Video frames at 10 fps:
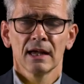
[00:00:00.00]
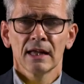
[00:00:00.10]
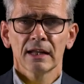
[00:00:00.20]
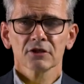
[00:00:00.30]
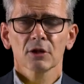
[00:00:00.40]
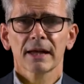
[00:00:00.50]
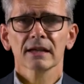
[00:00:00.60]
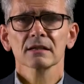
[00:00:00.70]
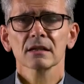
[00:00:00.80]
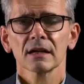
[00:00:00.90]
Let's go back
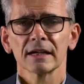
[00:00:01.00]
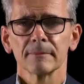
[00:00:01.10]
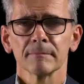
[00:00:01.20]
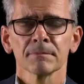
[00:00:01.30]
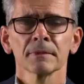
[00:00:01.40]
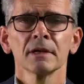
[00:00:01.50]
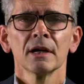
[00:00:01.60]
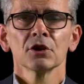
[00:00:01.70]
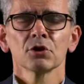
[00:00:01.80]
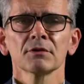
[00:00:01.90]
in time.
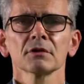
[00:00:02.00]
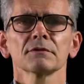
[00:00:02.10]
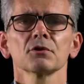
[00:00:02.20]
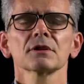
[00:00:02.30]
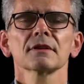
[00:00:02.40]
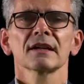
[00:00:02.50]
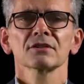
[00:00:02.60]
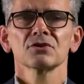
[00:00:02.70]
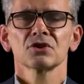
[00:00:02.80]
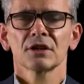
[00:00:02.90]
To
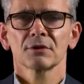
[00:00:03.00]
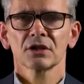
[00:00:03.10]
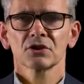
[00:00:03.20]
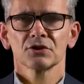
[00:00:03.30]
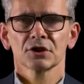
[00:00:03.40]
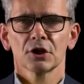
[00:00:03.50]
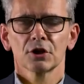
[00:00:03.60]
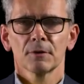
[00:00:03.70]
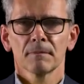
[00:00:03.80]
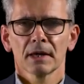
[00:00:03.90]
140,000 generations
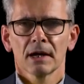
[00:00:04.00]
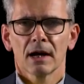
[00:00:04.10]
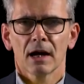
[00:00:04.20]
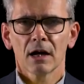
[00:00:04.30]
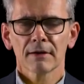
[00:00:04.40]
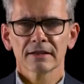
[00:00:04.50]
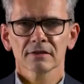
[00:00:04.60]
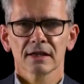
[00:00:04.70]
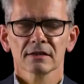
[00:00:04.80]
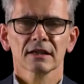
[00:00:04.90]
ago, our
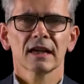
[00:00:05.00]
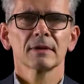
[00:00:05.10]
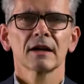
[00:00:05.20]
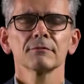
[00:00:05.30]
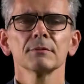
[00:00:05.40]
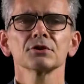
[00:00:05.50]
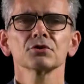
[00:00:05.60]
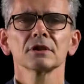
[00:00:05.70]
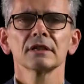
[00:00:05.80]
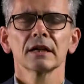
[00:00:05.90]
ancestor came down from the
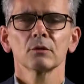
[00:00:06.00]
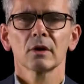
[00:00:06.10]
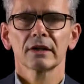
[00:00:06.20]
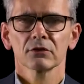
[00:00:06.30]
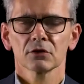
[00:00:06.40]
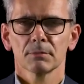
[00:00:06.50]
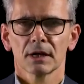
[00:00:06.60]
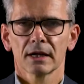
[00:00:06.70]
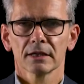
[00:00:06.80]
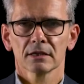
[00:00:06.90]
tree and waved
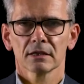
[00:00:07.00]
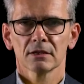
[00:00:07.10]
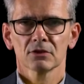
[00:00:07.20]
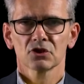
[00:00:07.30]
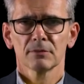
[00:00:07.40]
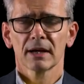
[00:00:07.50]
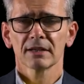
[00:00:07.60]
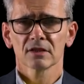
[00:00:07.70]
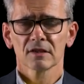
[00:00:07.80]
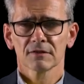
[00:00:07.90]
goodbye to his
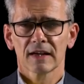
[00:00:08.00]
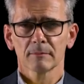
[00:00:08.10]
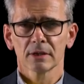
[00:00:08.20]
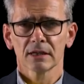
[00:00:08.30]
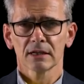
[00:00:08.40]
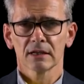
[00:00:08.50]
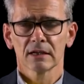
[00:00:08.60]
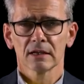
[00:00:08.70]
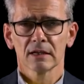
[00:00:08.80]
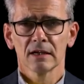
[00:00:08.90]
chimpanzee family.
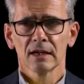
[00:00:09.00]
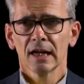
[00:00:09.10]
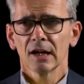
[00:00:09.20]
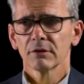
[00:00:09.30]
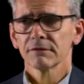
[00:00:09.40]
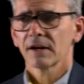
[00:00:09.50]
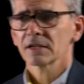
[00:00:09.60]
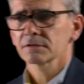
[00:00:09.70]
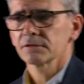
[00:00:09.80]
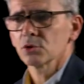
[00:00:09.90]
If we
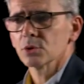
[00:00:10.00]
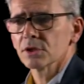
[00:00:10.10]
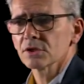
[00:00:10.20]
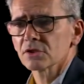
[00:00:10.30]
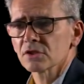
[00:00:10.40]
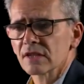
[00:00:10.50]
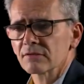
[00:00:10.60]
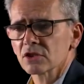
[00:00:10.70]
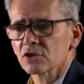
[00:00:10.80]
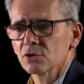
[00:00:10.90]
fast forward to
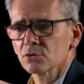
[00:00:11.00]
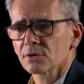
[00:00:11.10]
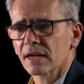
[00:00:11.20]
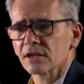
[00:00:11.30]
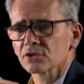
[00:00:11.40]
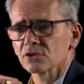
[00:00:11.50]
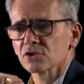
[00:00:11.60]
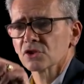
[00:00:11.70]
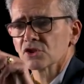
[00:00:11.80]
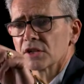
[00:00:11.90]

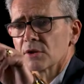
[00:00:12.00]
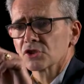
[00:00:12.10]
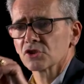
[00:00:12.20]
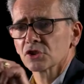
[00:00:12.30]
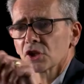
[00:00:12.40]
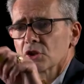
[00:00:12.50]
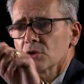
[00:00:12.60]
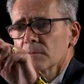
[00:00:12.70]
72,000 generations ago,